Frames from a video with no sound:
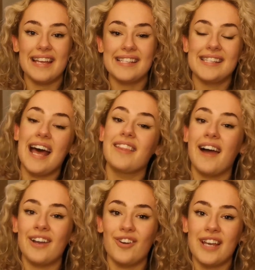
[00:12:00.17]
a set
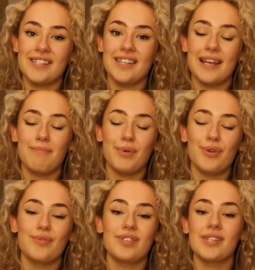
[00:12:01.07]
that I got yesterday in
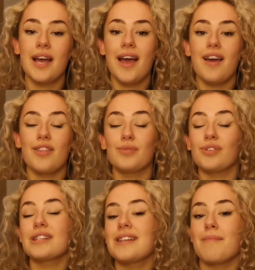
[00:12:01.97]
Boots that was
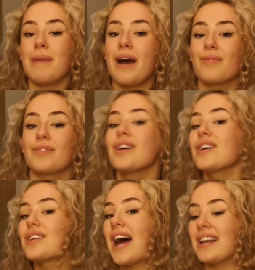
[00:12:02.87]
only £10,
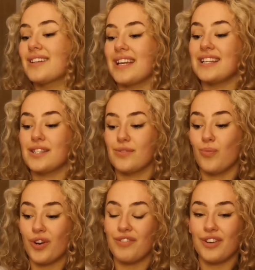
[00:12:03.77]
and it's
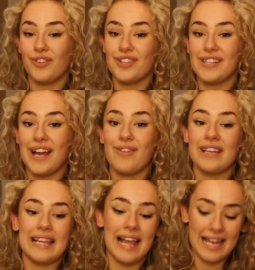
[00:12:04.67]
one of the colours that I
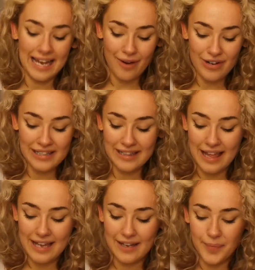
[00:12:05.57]
really like. I really
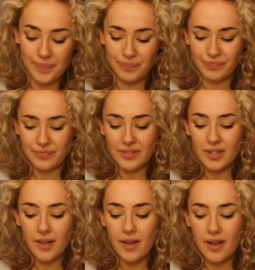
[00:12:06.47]
like
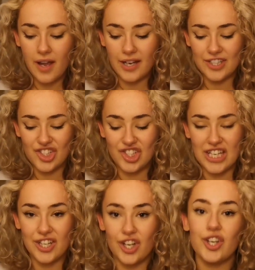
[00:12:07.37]
a
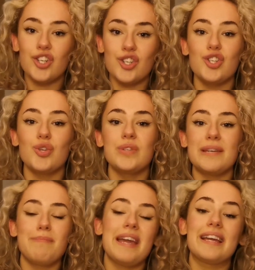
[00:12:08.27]
sheer
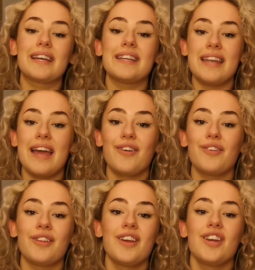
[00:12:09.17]
nudie pink
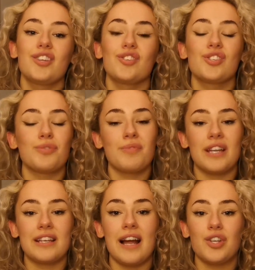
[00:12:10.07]
nail, just
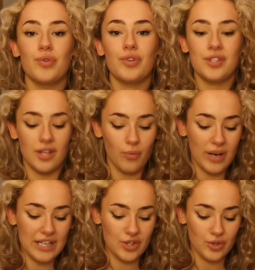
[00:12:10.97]
something natural so that
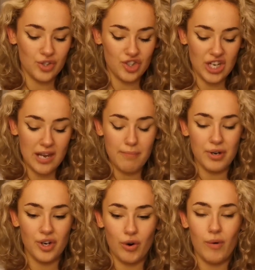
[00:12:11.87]
when it does chip
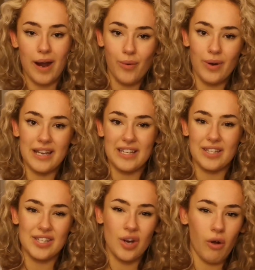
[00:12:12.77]
and grow out,
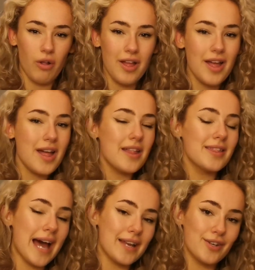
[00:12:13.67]
it's not
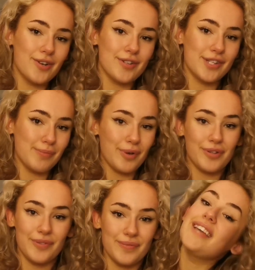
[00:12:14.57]
that
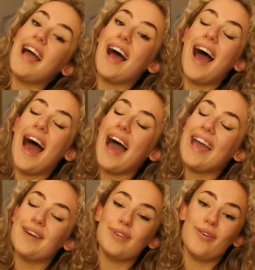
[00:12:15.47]
noticeable. So yeah,
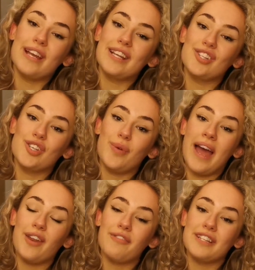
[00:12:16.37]
I am going to
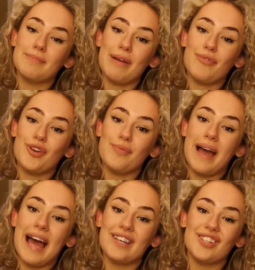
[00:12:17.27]
head off into my room
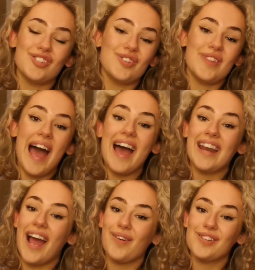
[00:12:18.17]
and do that,
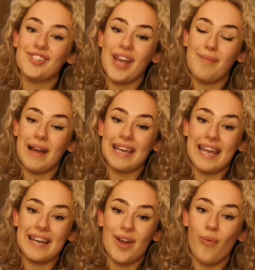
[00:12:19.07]
and I will check back
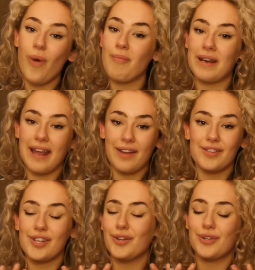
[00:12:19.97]
in when my
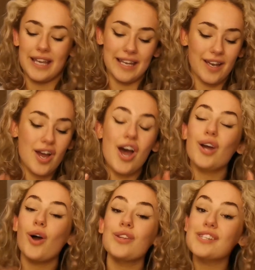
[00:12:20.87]
nails are looking
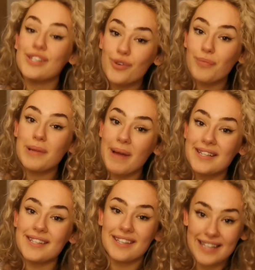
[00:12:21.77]
considerably
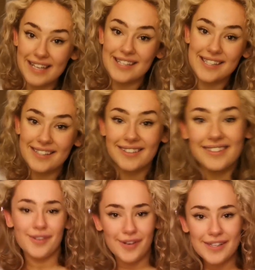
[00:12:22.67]
better than this. Also,